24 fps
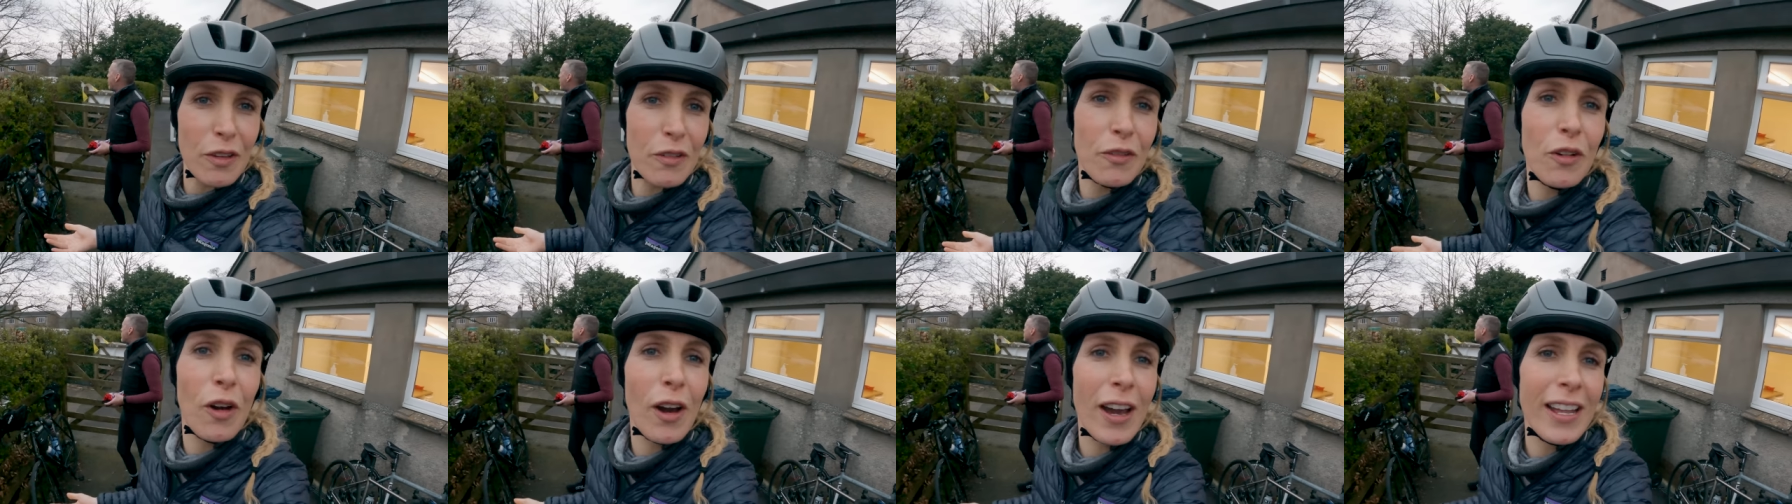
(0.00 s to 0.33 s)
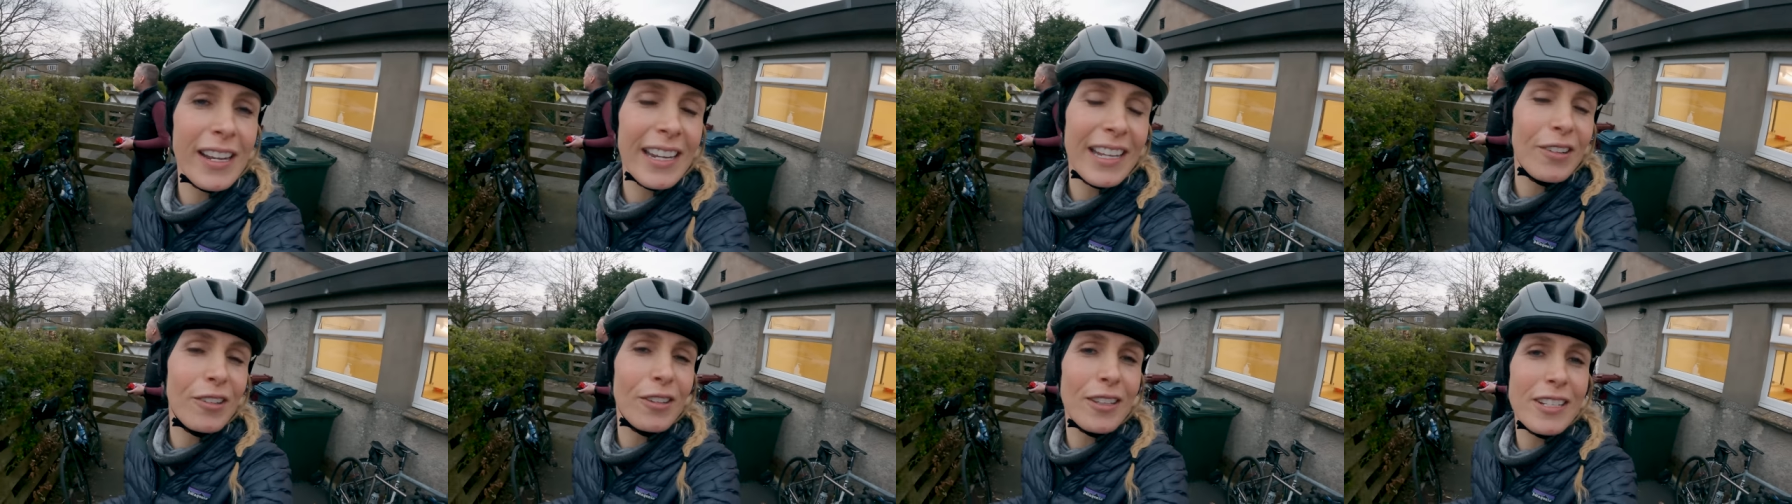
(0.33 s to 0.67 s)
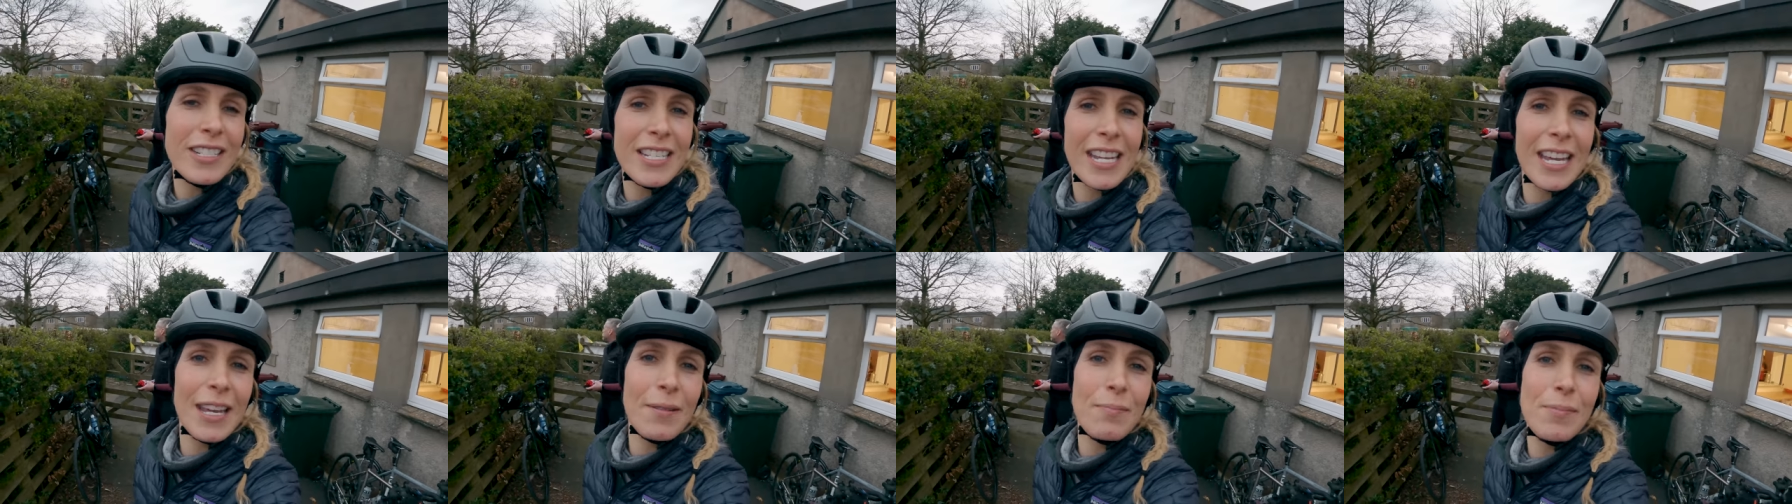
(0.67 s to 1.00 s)
you've got any other
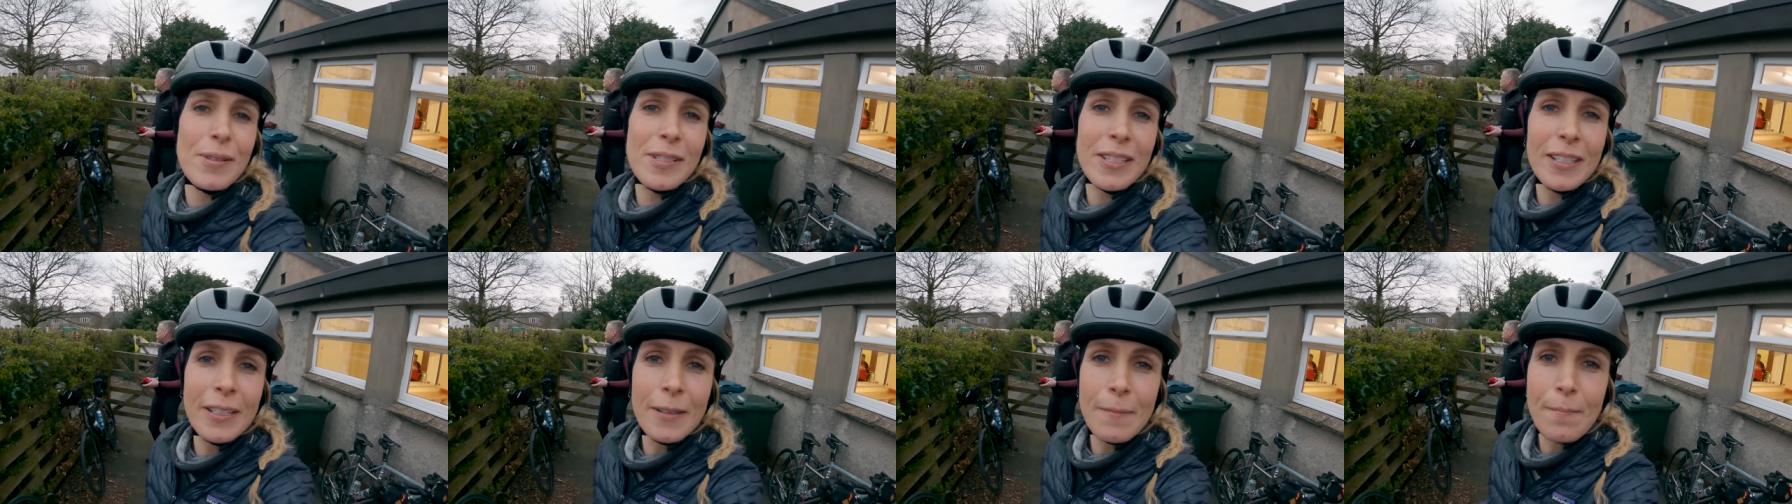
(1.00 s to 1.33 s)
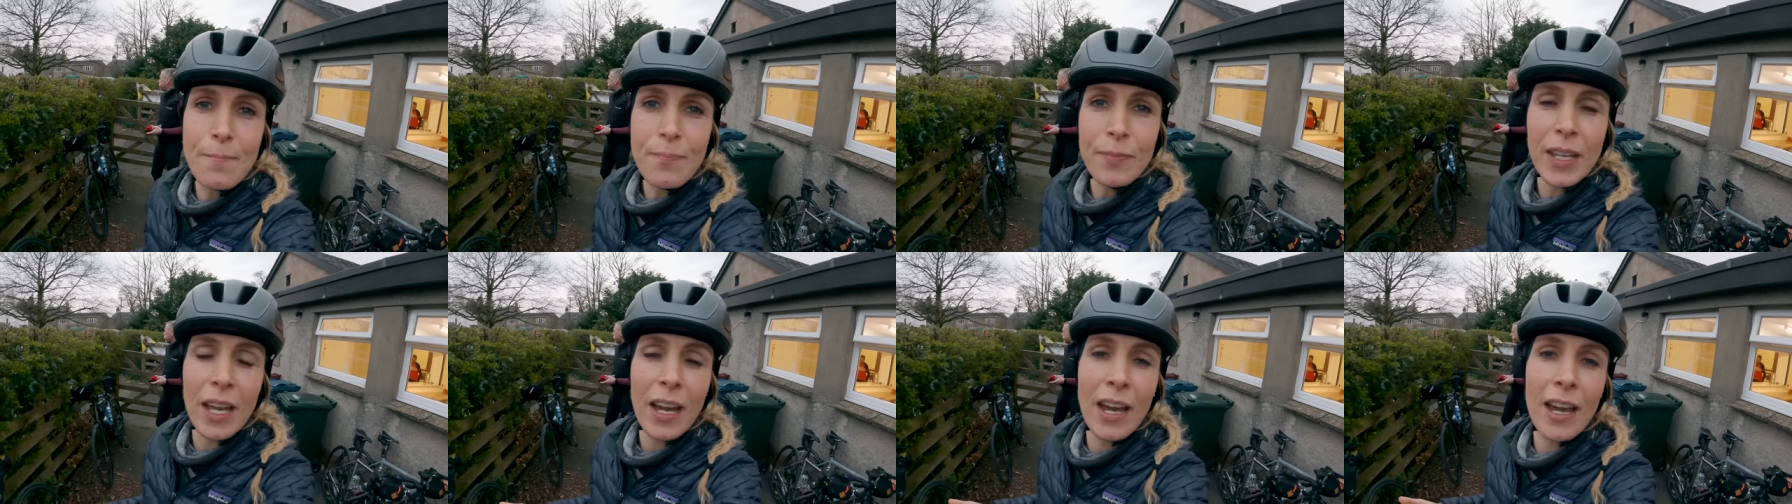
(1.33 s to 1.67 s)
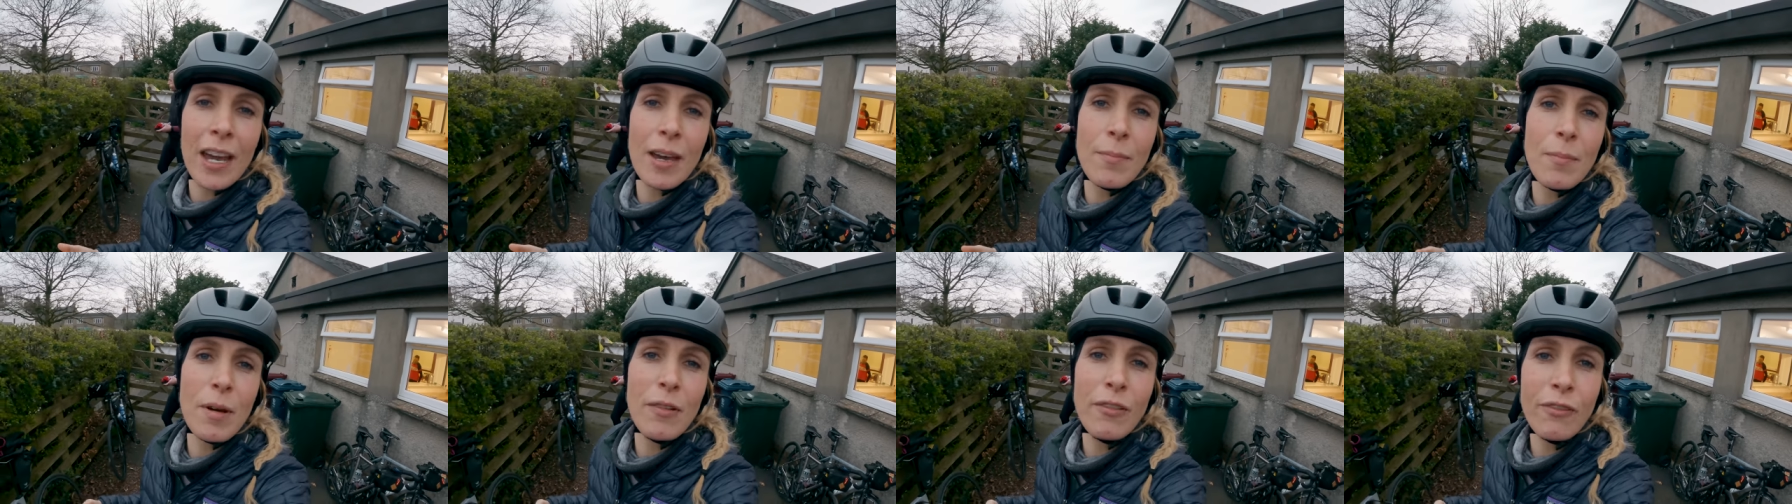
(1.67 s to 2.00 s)
tips
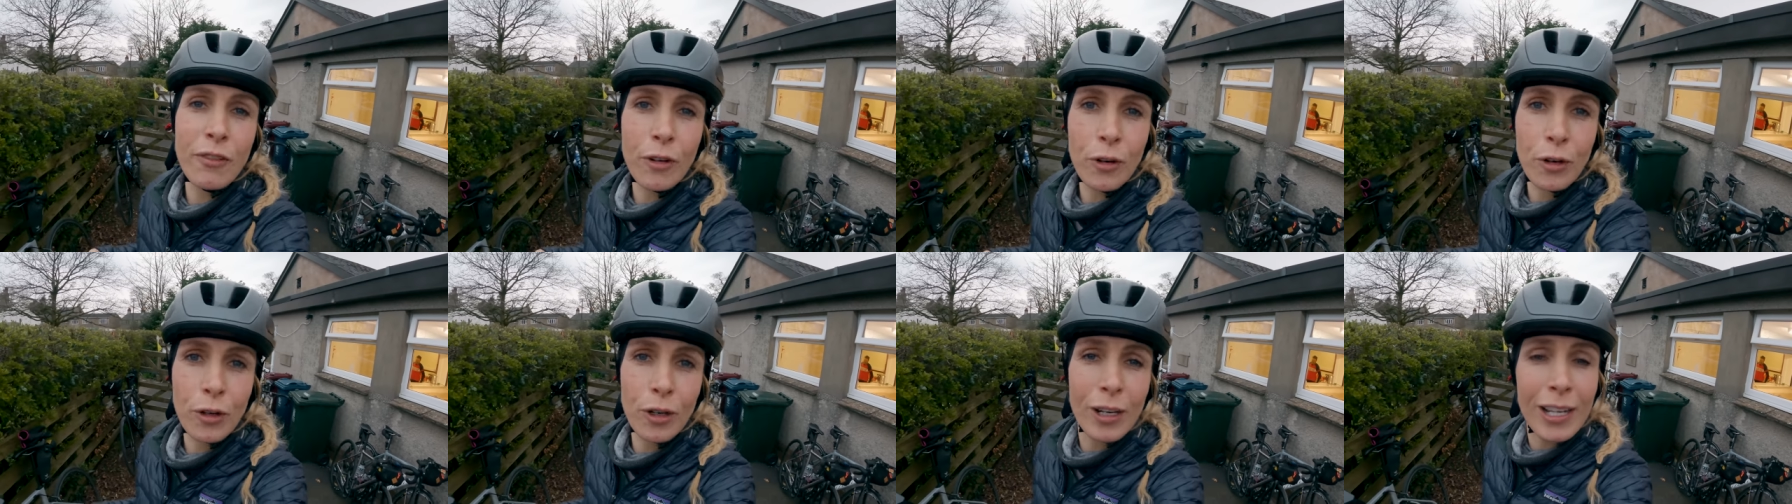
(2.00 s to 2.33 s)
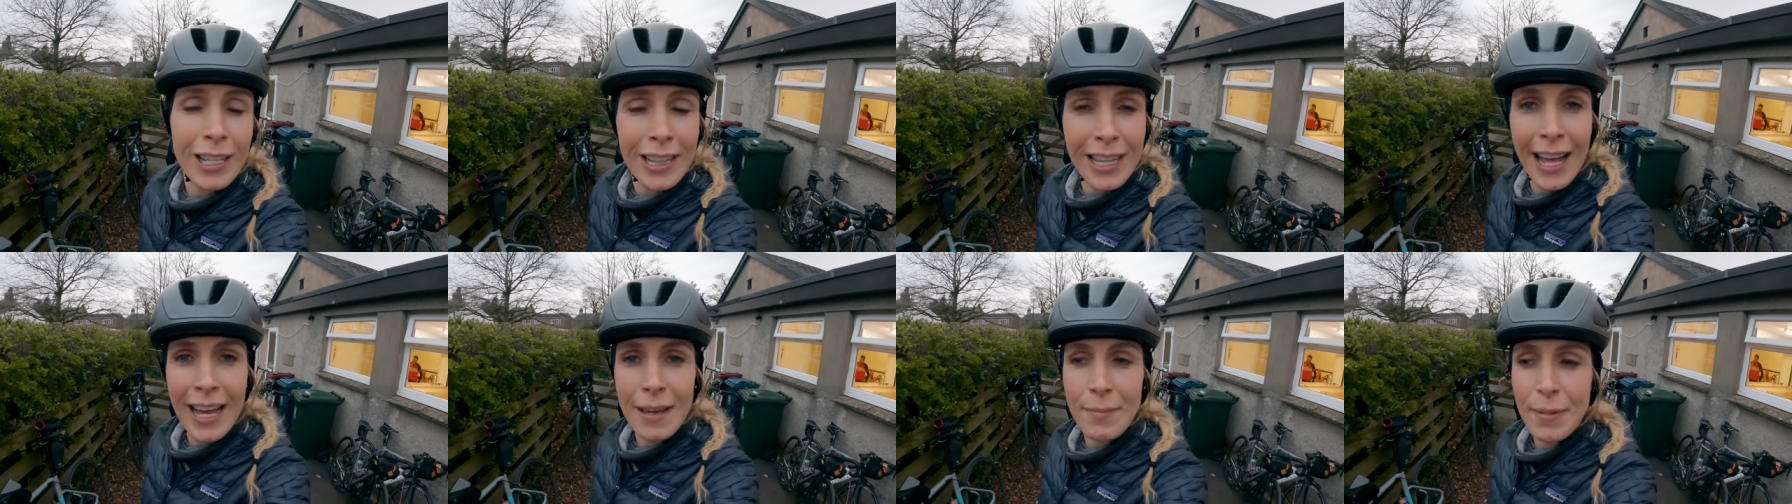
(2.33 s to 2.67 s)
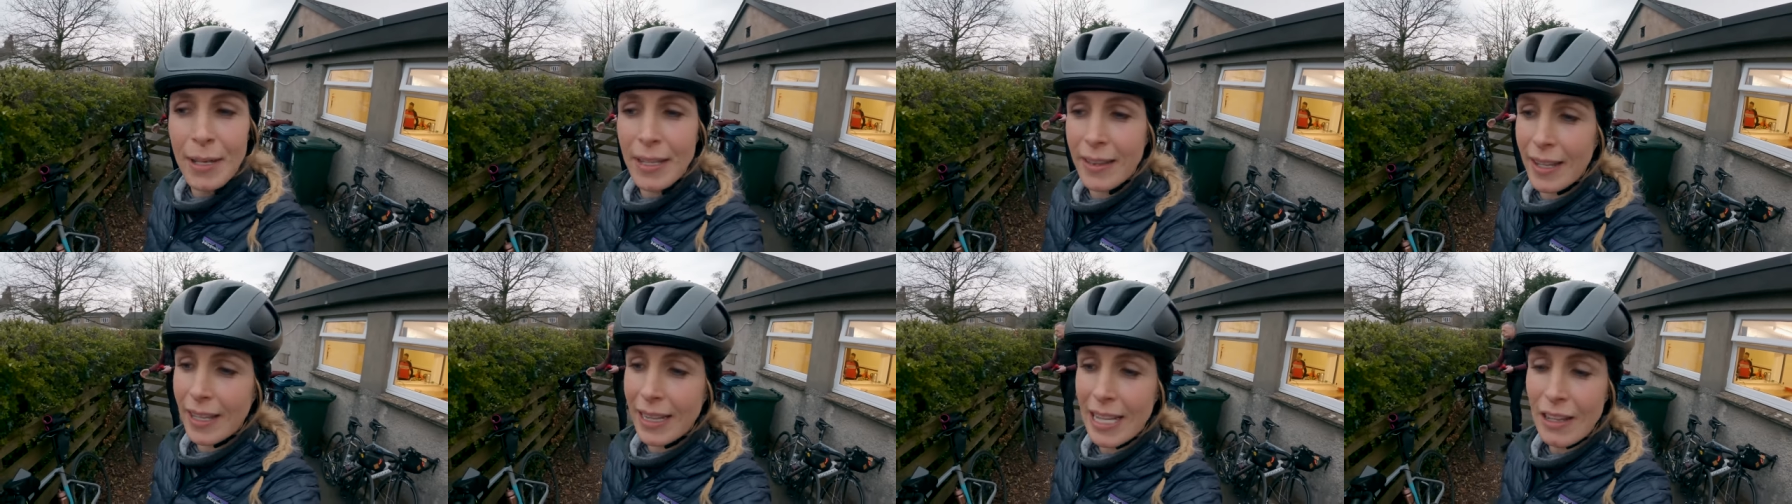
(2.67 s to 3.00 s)
um, for
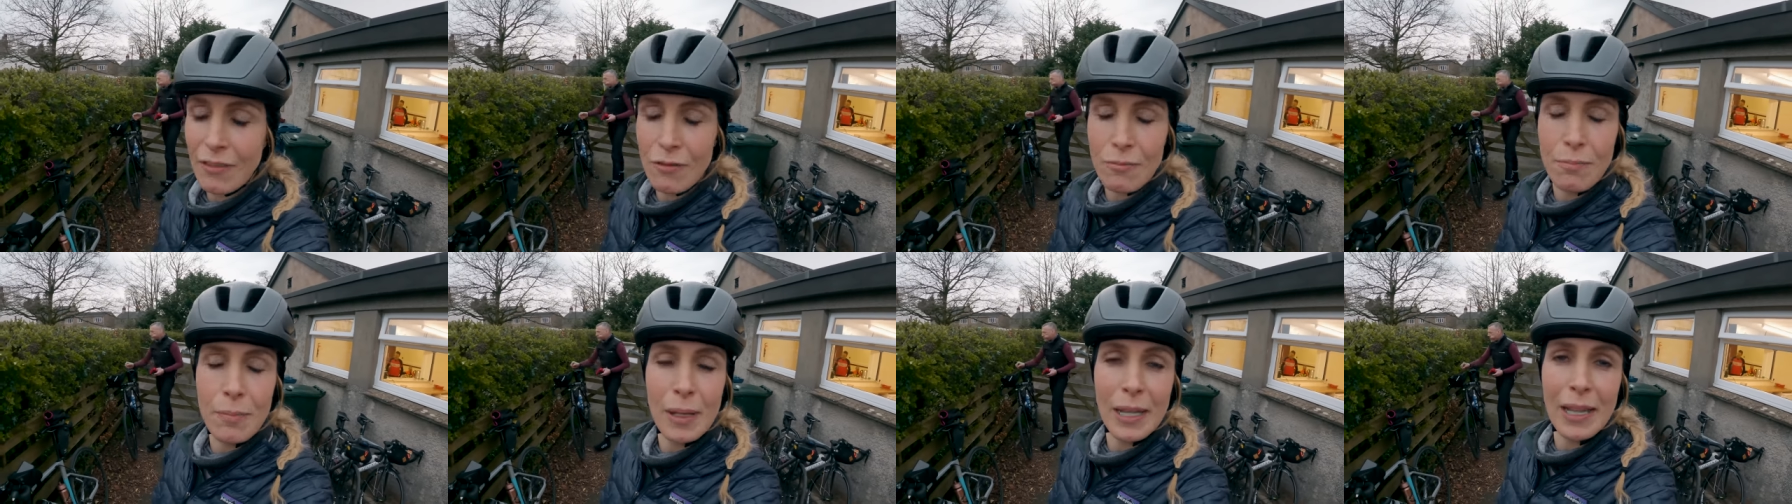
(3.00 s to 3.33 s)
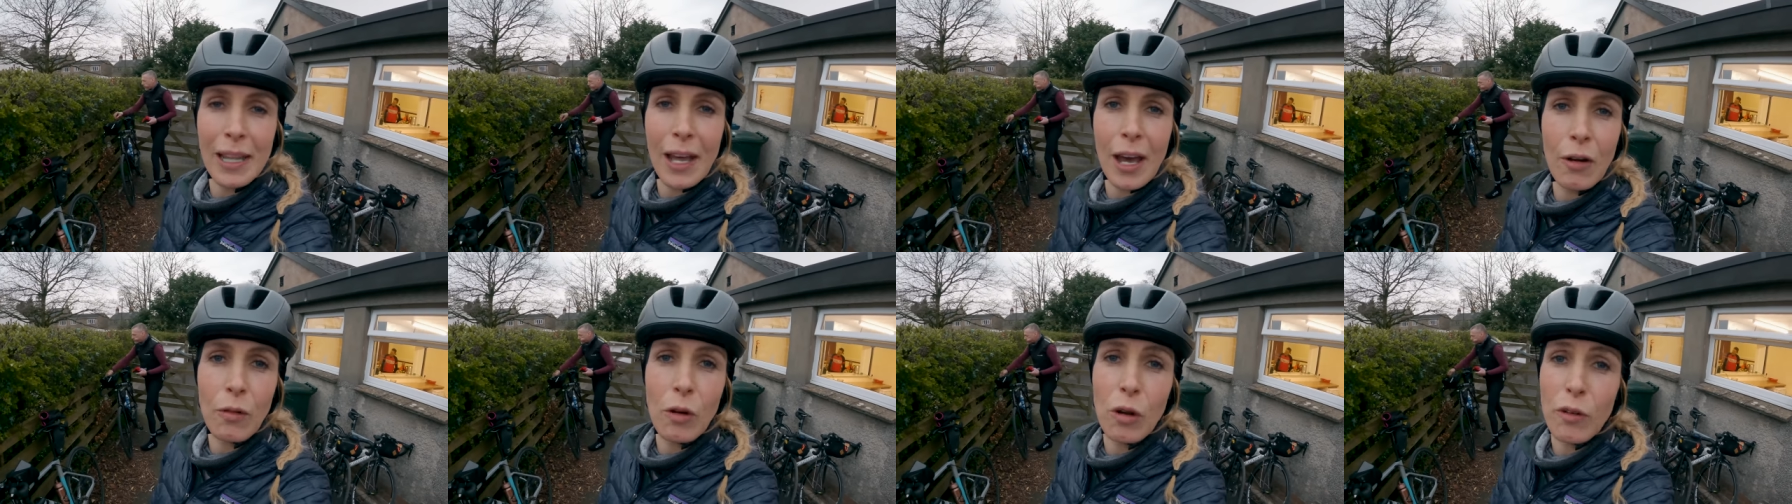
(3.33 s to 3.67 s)
climbing, then leave them below.